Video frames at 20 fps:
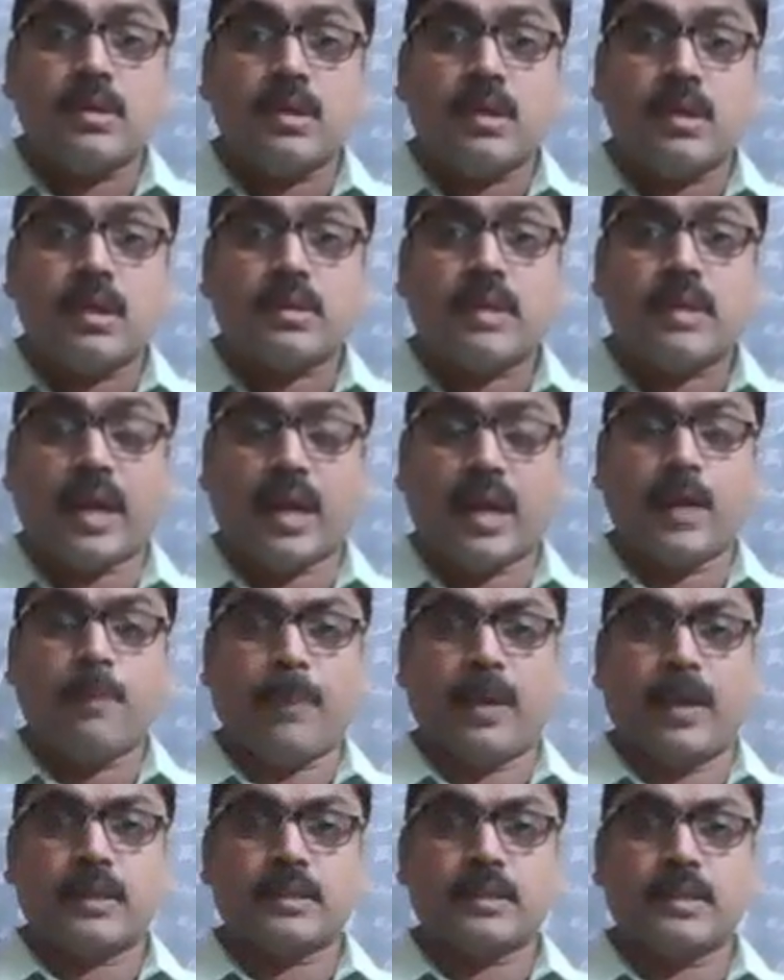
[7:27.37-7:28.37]

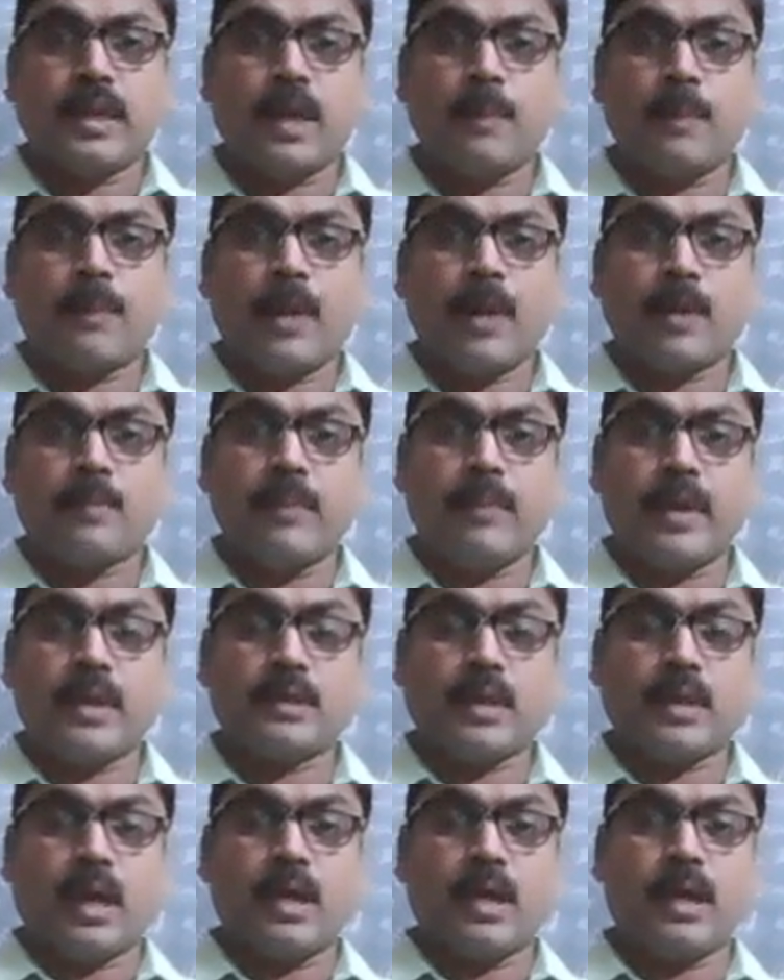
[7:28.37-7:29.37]
second part. Second part
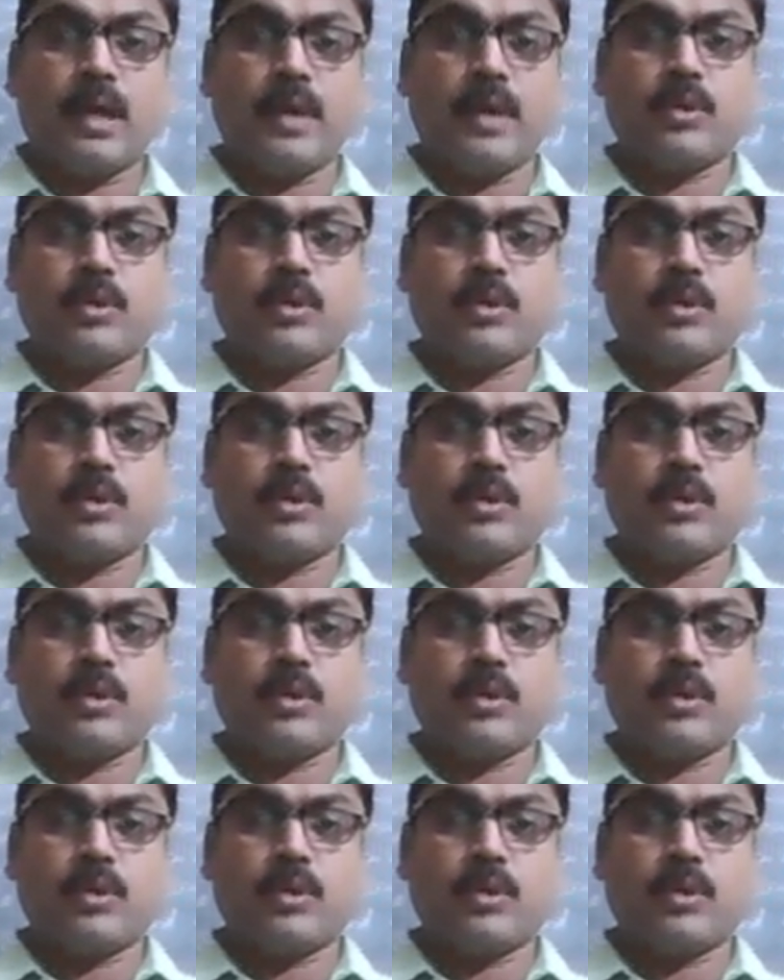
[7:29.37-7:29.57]
means, already